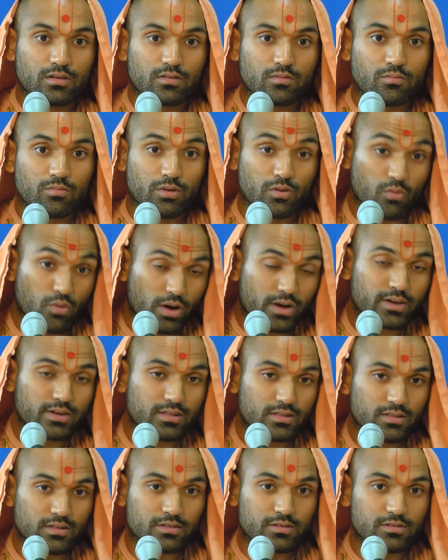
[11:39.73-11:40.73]
Bhagwan did
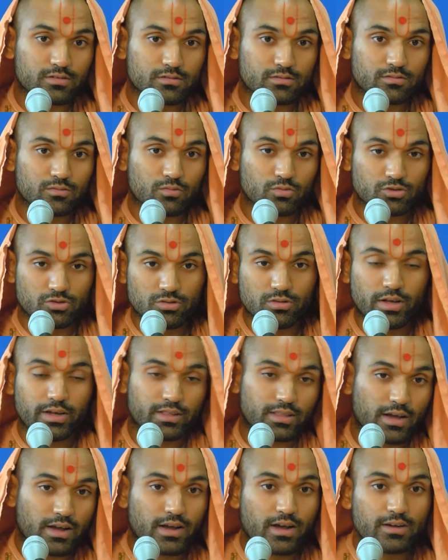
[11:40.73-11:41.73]
this. Would you like
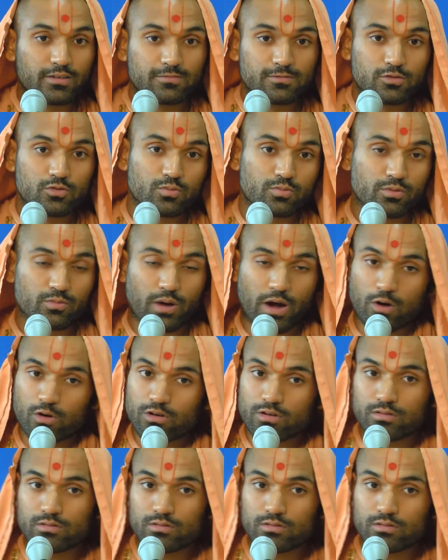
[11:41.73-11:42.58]
that kind of superpower?